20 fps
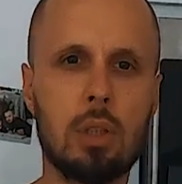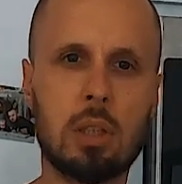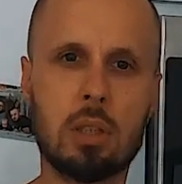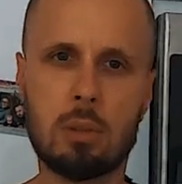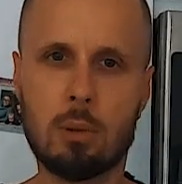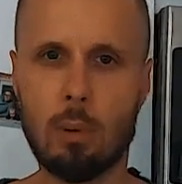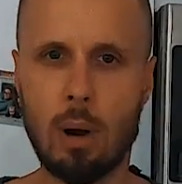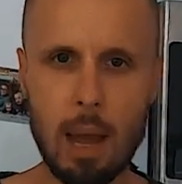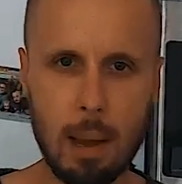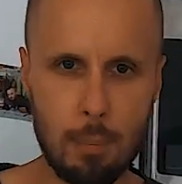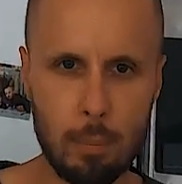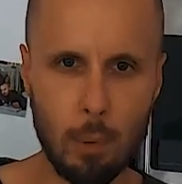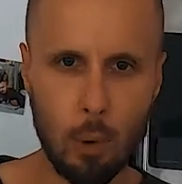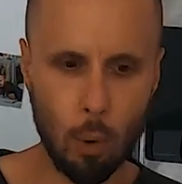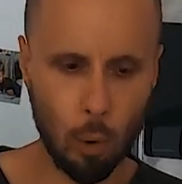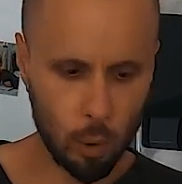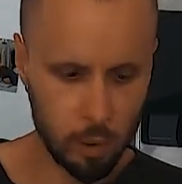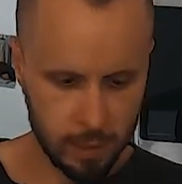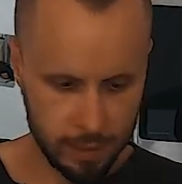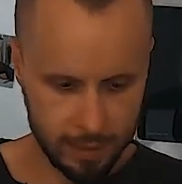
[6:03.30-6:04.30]
to describe
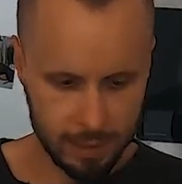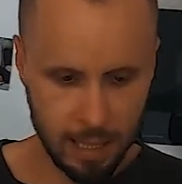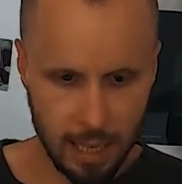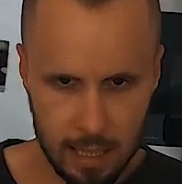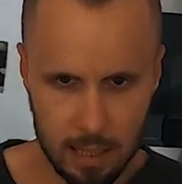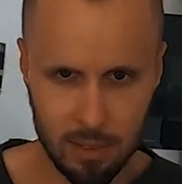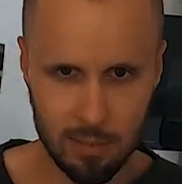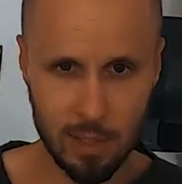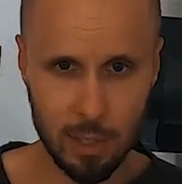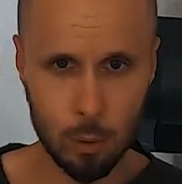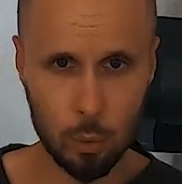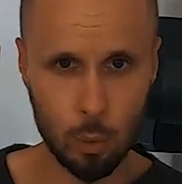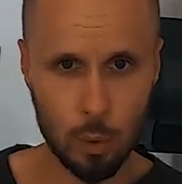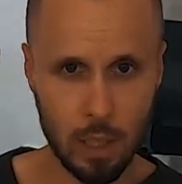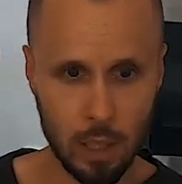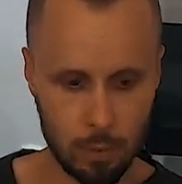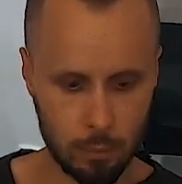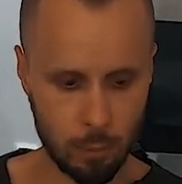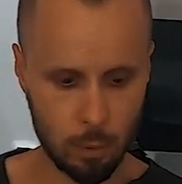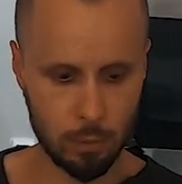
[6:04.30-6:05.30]
all the taste that you
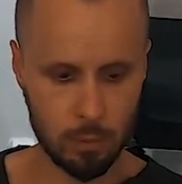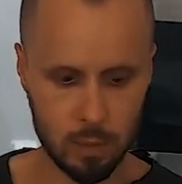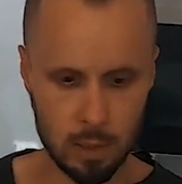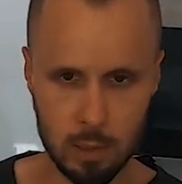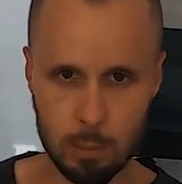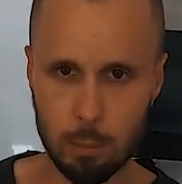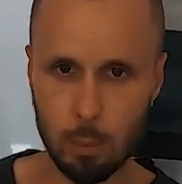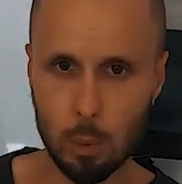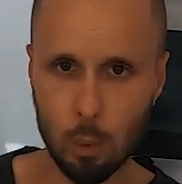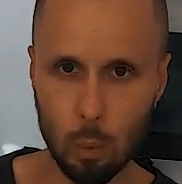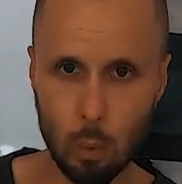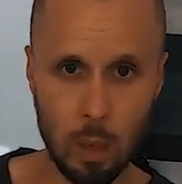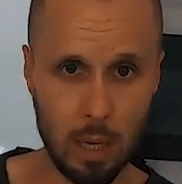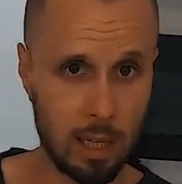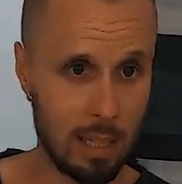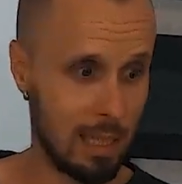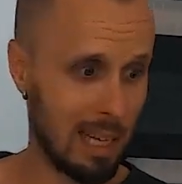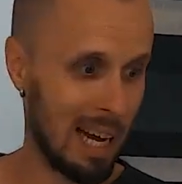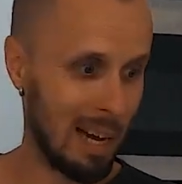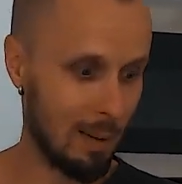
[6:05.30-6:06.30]
get from this blue
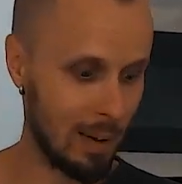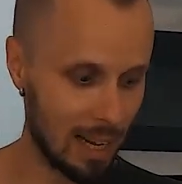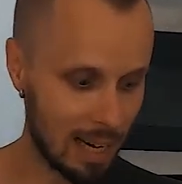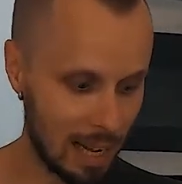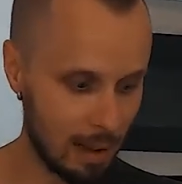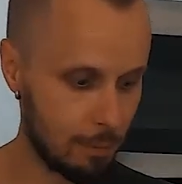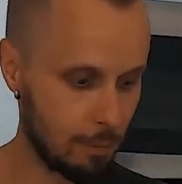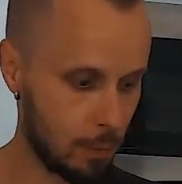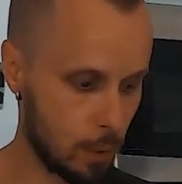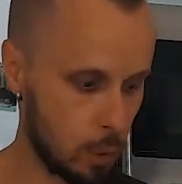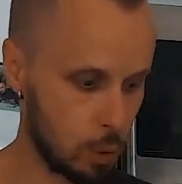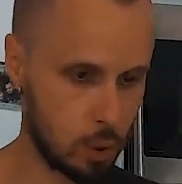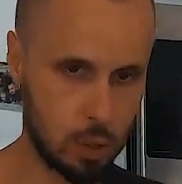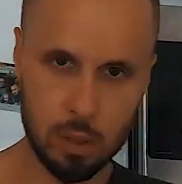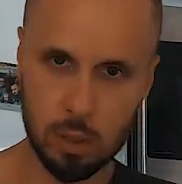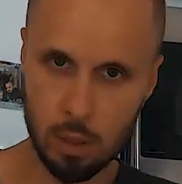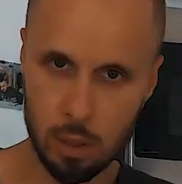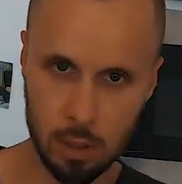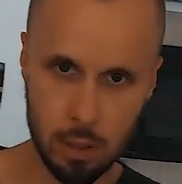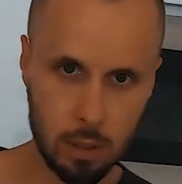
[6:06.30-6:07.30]
one. When I
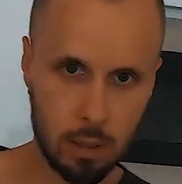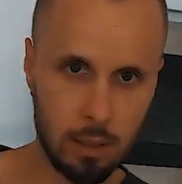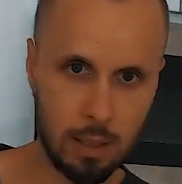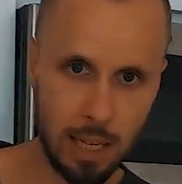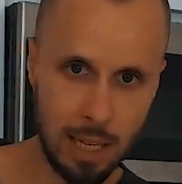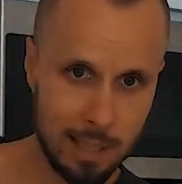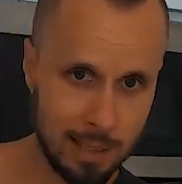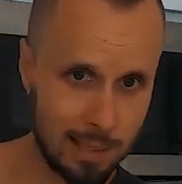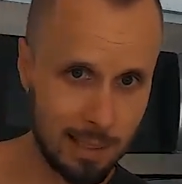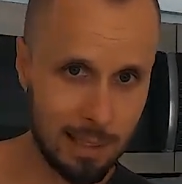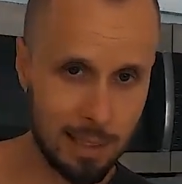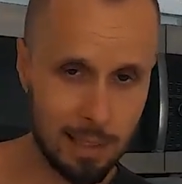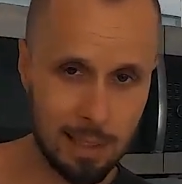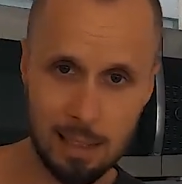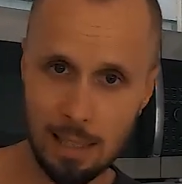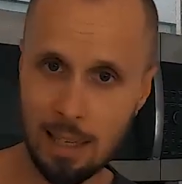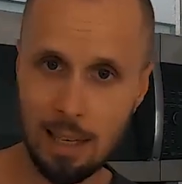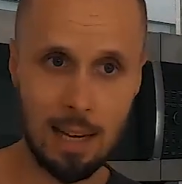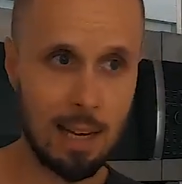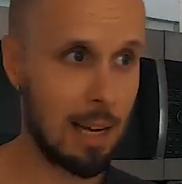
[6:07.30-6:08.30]
first tasted
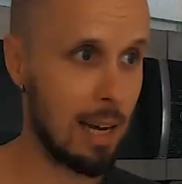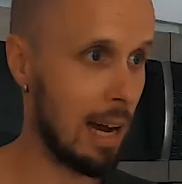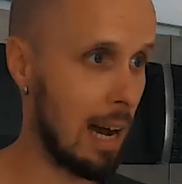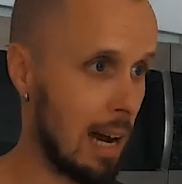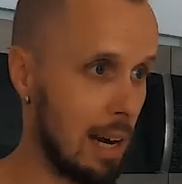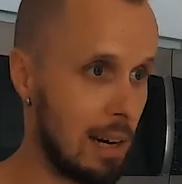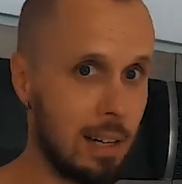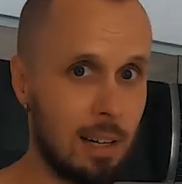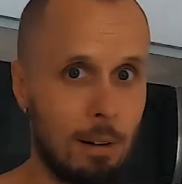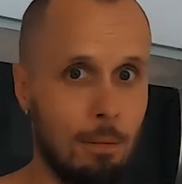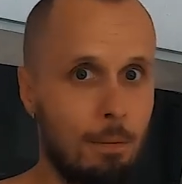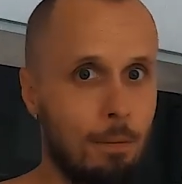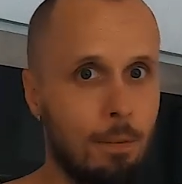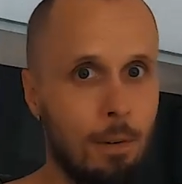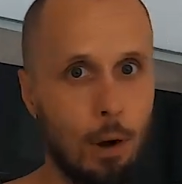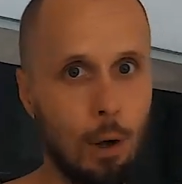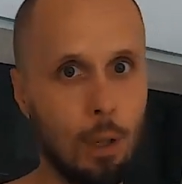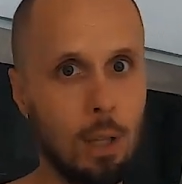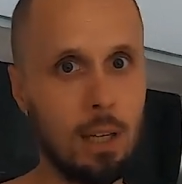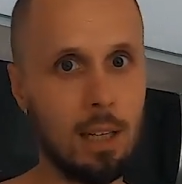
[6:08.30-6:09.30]
it, I really
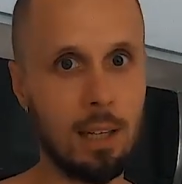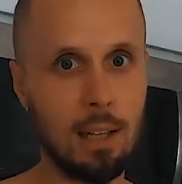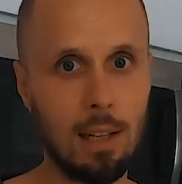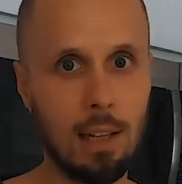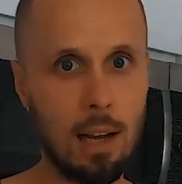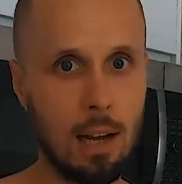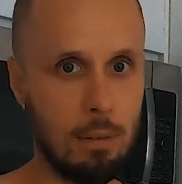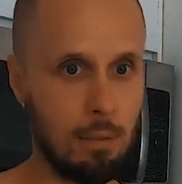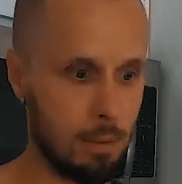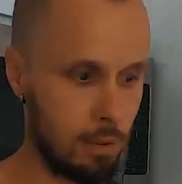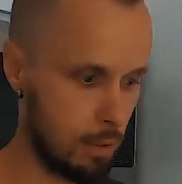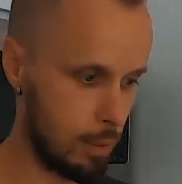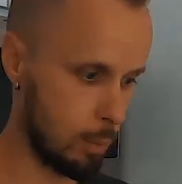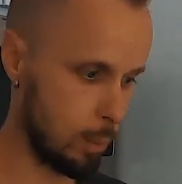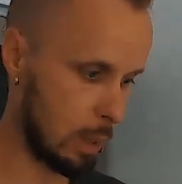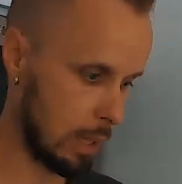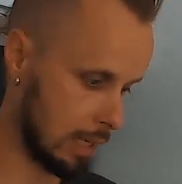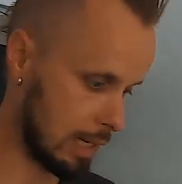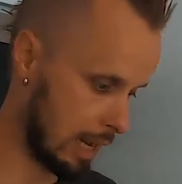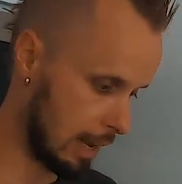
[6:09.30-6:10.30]
fall in love with
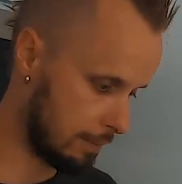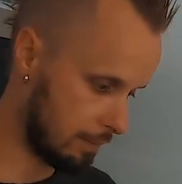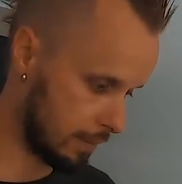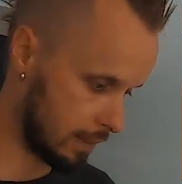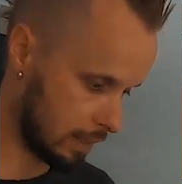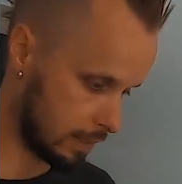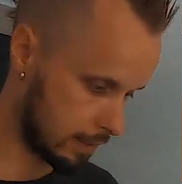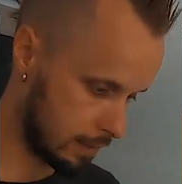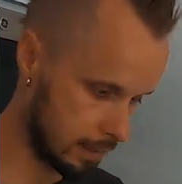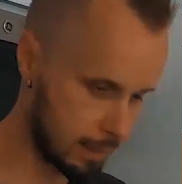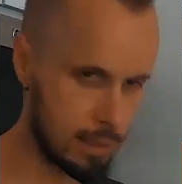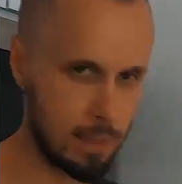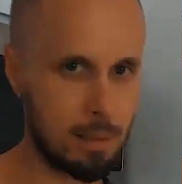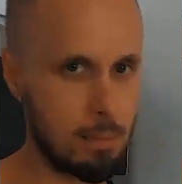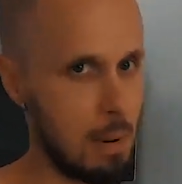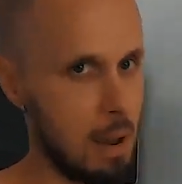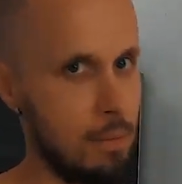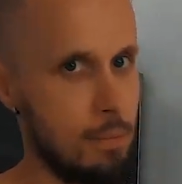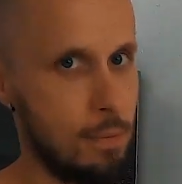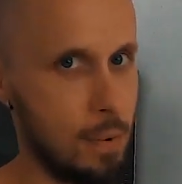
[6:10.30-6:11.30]
the one. I think this is my